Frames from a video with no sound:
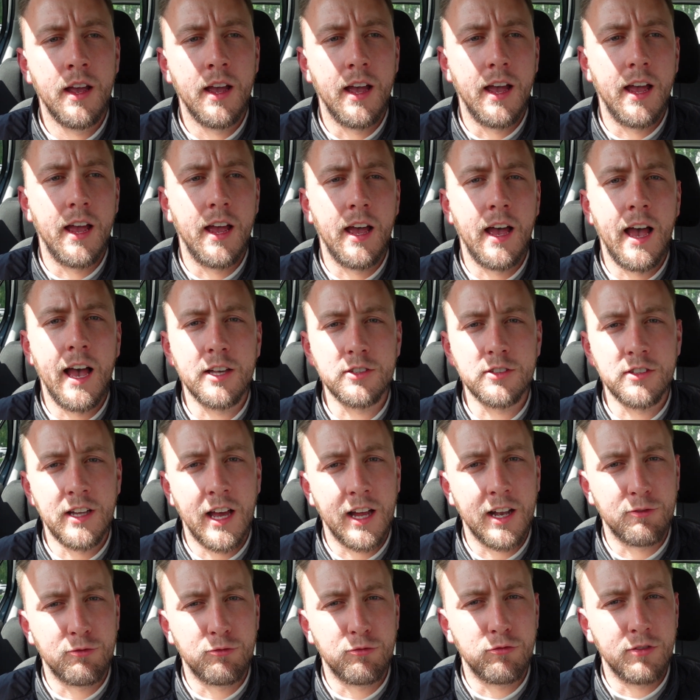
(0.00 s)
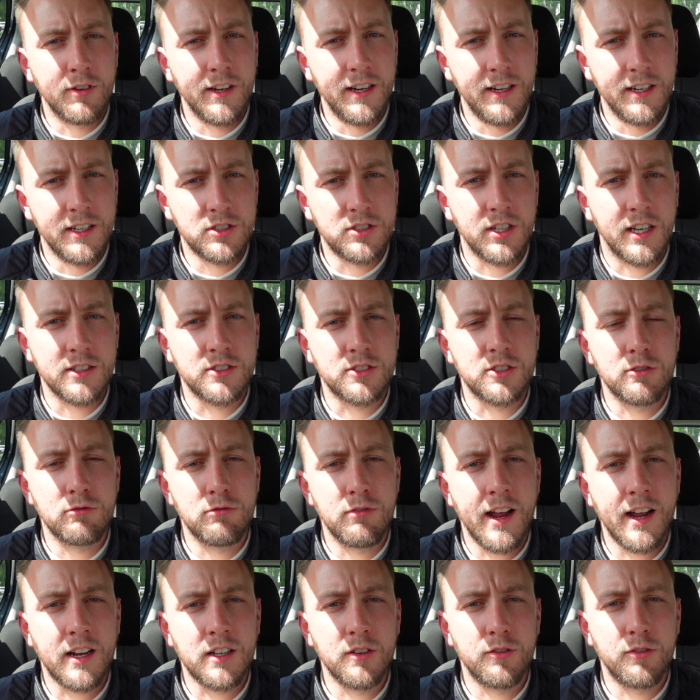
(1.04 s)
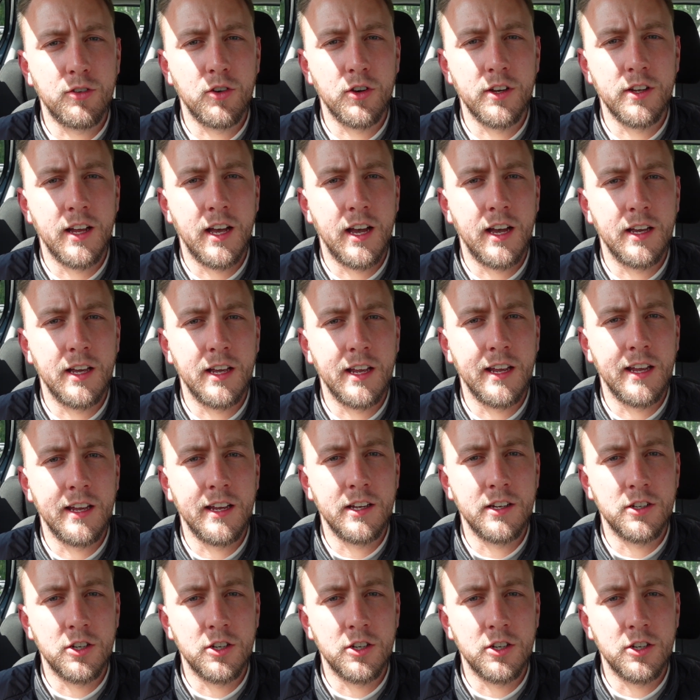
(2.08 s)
Uh, hasn't had really a chance to rectify that uh,